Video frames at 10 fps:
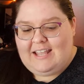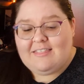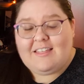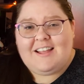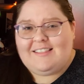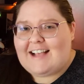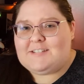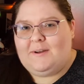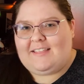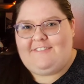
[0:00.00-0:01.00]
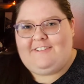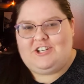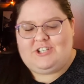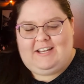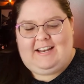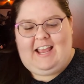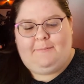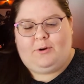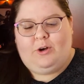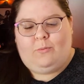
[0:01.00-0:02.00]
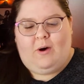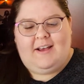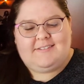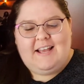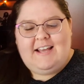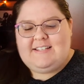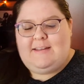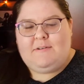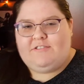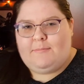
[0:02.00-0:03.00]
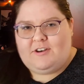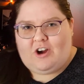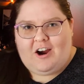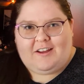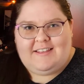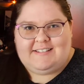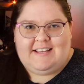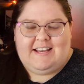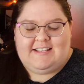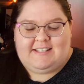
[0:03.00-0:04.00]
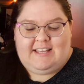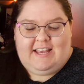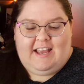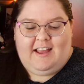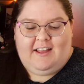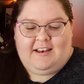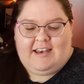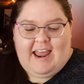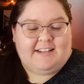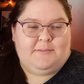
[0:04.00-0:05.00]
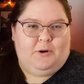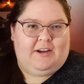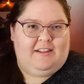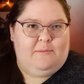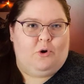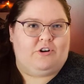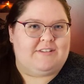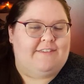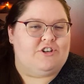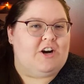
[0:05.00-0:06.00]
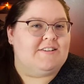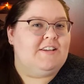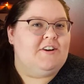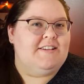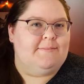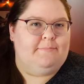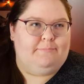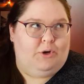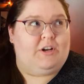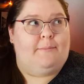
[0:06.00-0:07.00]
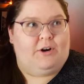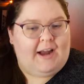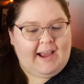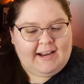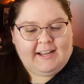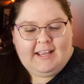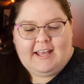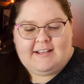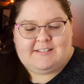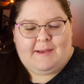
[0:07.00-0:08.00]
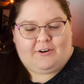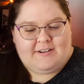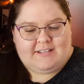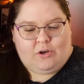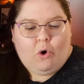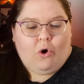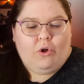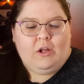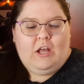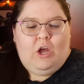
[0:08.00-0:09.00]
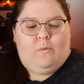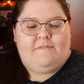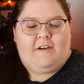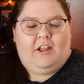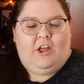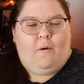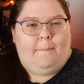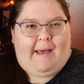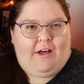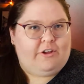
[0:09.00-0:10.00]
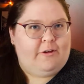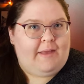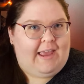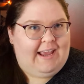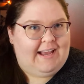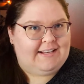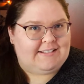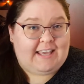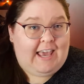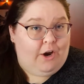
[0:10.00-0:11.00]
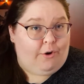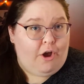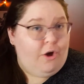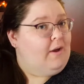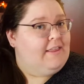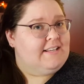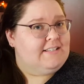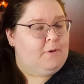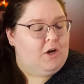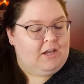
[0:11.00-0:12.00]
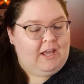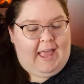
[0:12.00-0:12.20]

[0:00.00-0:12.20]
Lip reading: The last book that I finished in April was Demon from the Dark. This is the next book in the Immortals After Dark series, book number 9. This is by Kresley. We follow Malcolm and Caro in this book.